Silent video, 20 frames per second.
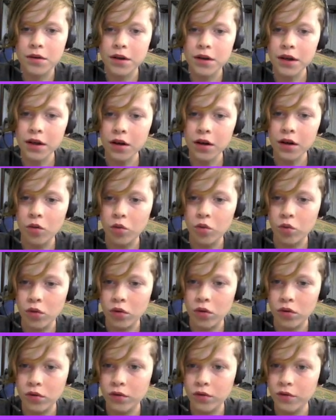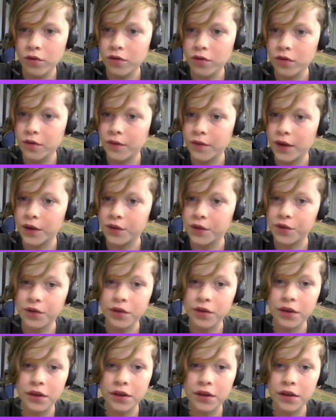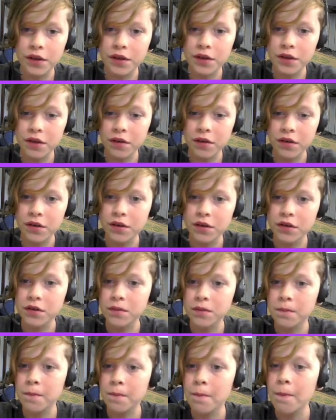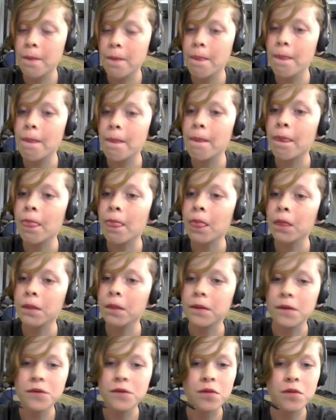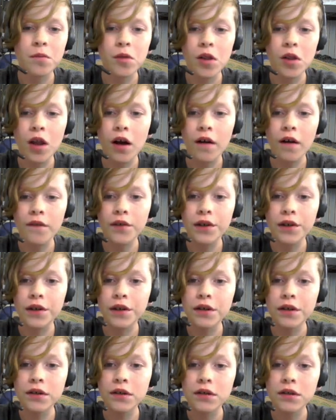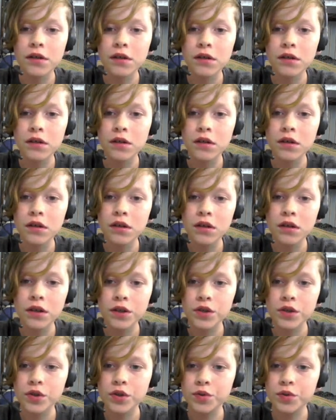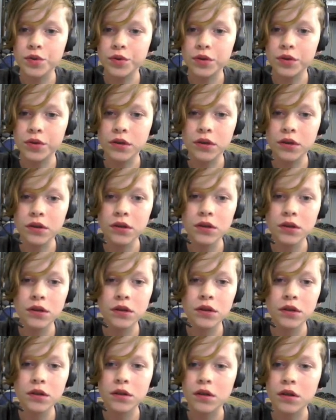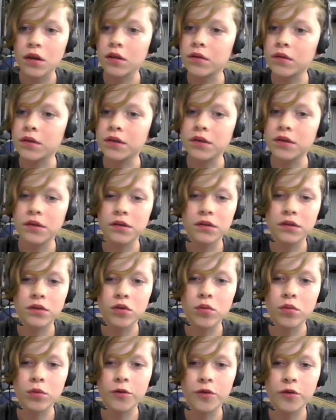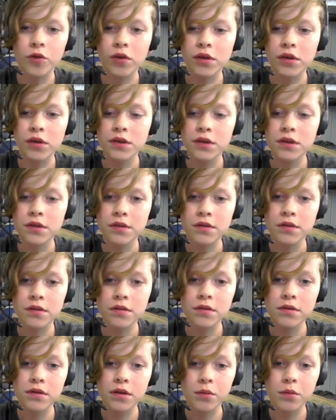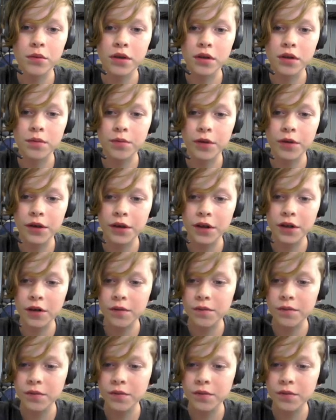to get a wolf eventually in this series. There's some lava. It's cool. Oh, there's a normal forest coming up right here.